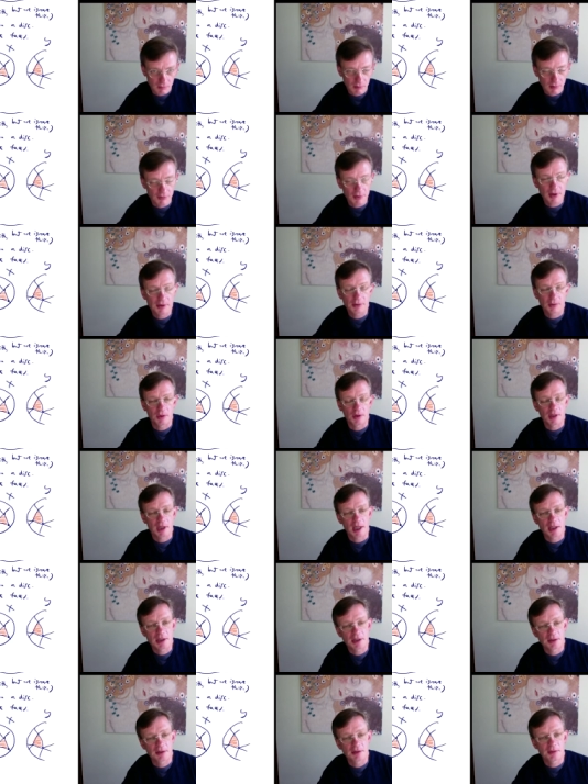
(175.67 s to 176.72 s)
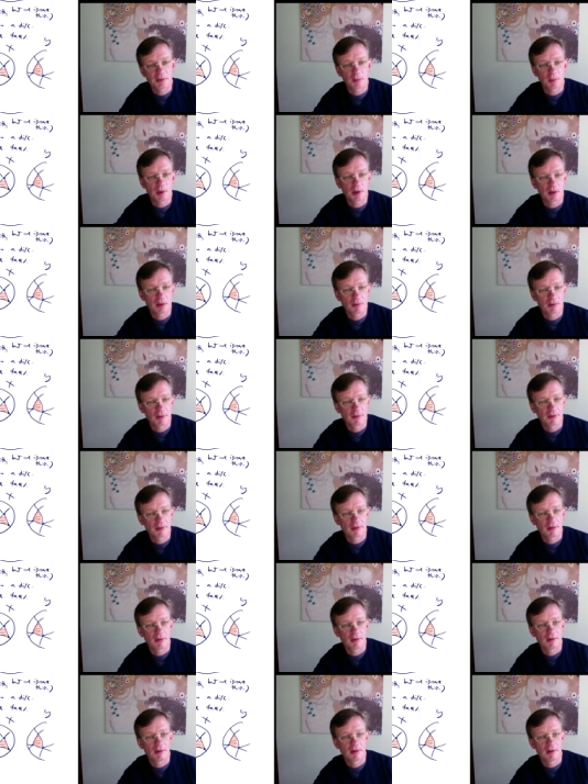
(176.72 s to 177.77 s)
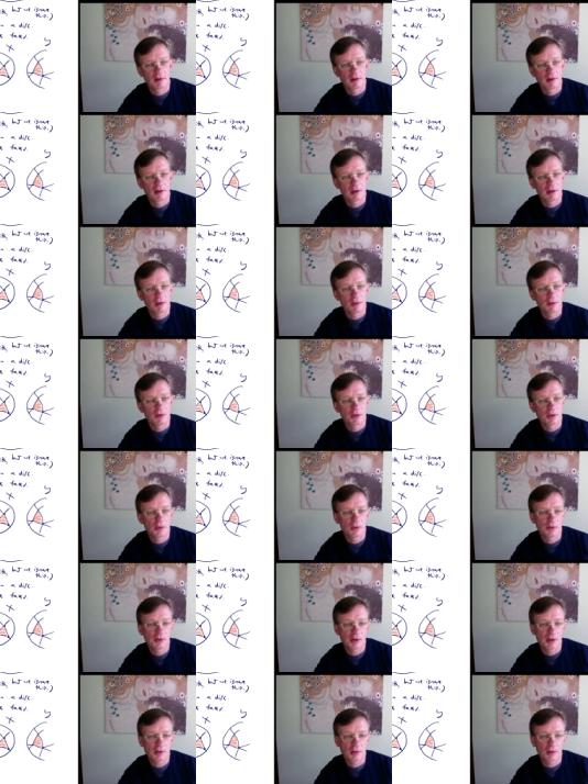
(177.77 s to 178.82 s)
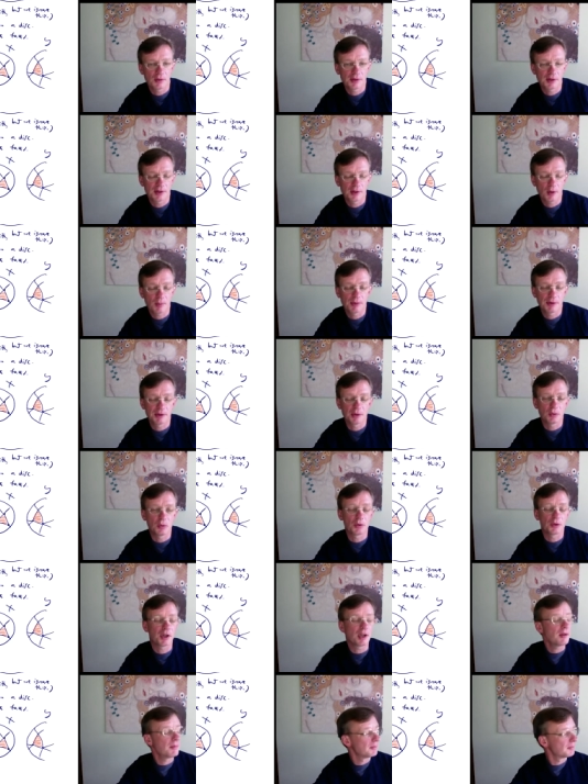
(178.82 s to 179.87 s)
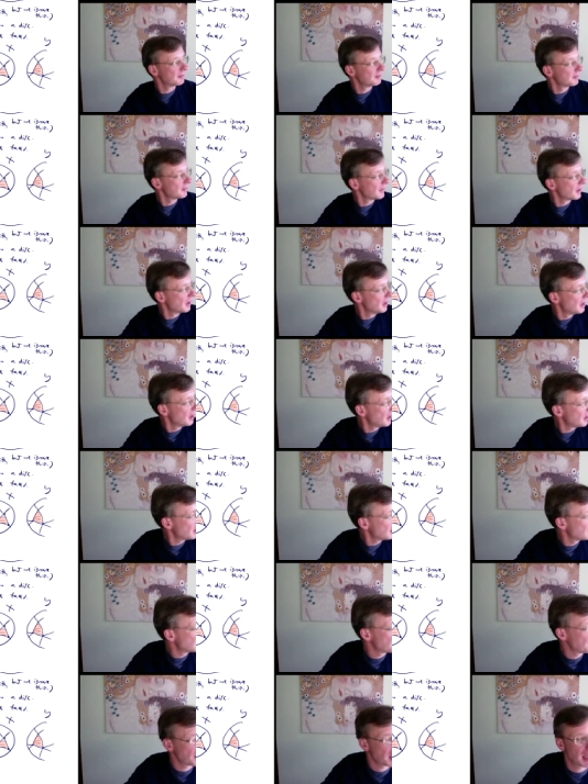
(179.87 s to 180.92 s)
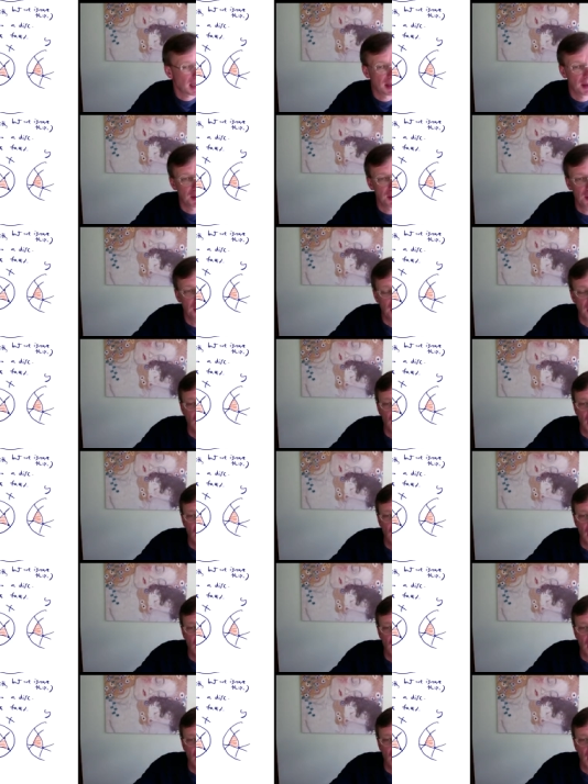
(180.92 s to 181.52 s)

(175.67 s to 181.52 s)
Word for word: reverse orientations, so we could glue the two circles in the opposite order. Um, and